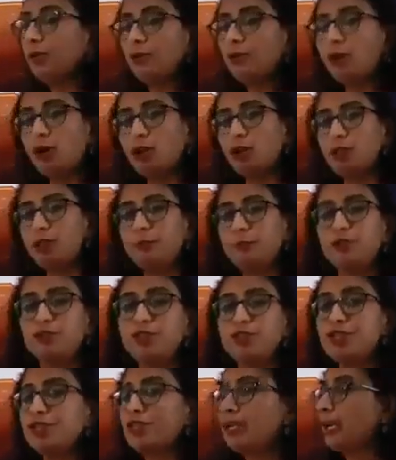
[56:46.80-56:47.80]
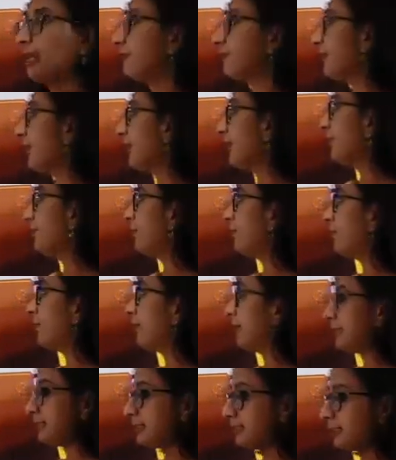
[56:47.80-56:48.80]
all the procedure and finally we
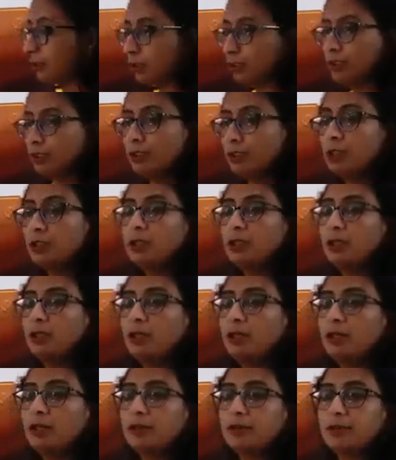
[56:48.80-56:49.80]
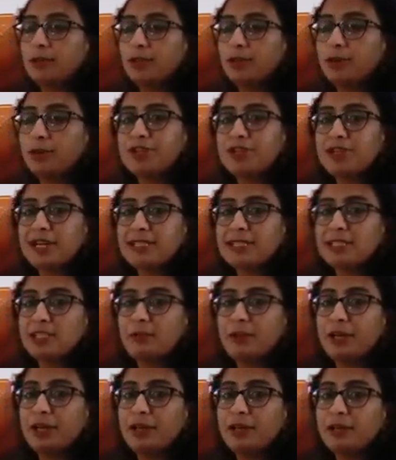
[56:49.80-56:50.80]
place it on the UV
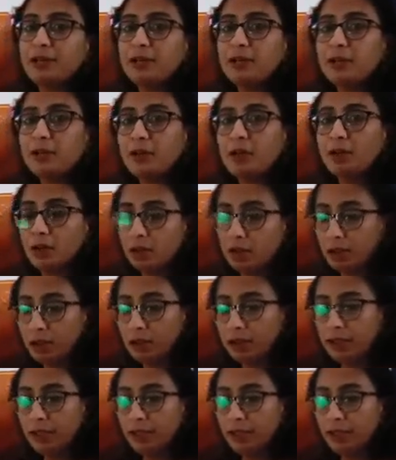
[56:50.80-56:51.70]
transilluminator, or